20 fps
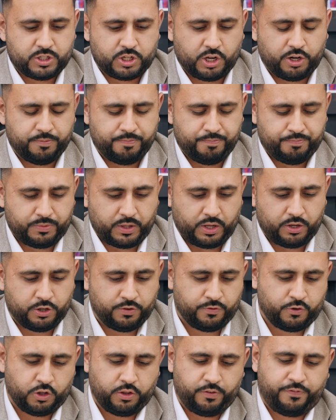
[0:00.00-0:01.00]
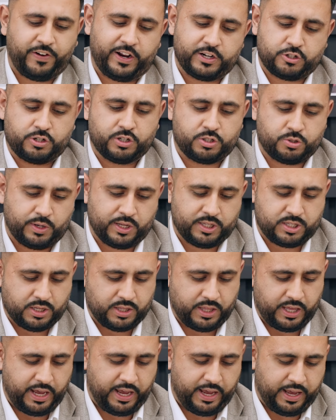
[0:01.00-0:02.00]
So you've got the factory tweeter
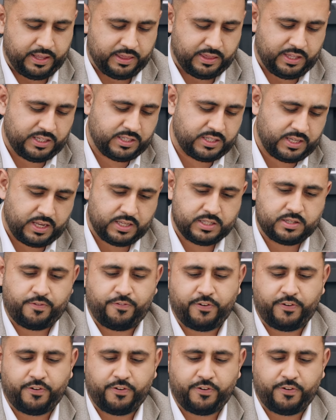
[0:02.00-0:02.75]
there. This is the